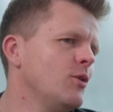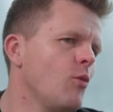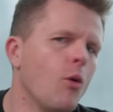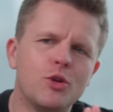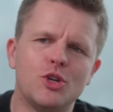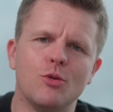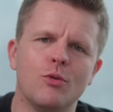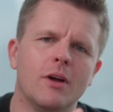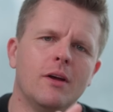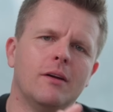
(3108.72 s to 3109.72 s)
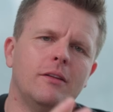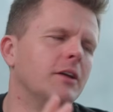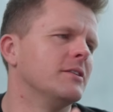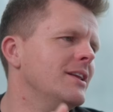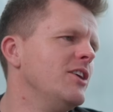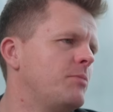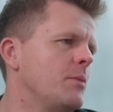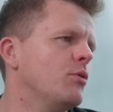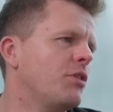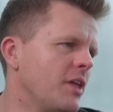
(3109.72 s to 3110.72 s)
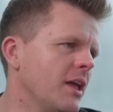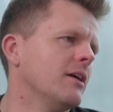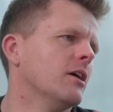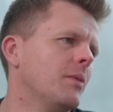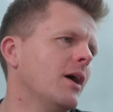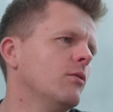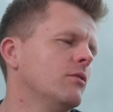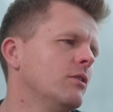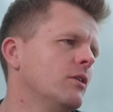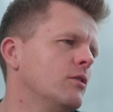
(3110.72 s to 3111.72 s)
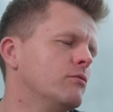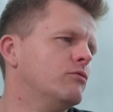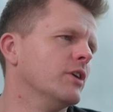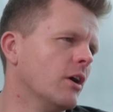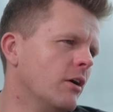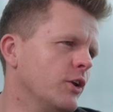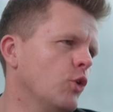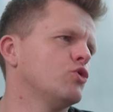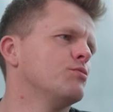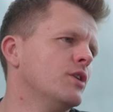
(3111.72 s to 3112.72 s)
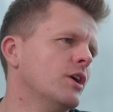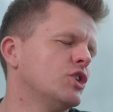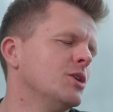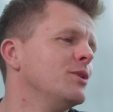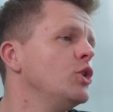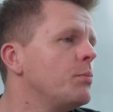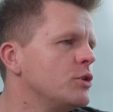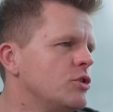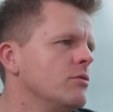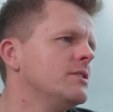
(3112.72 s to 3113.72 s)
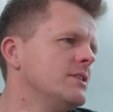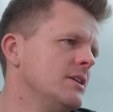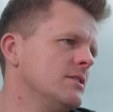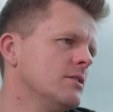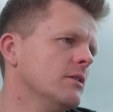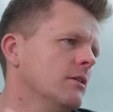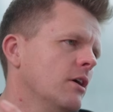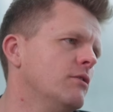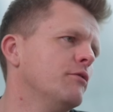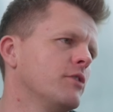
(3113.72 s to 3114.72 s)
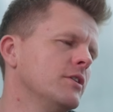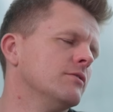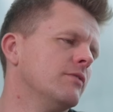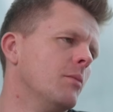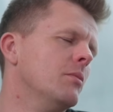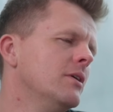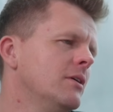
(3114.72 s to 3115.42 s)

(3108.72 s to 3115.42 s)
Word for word: What would you like to leave people thinking about regarding entrepreneurship and the opportunities that are in front of them?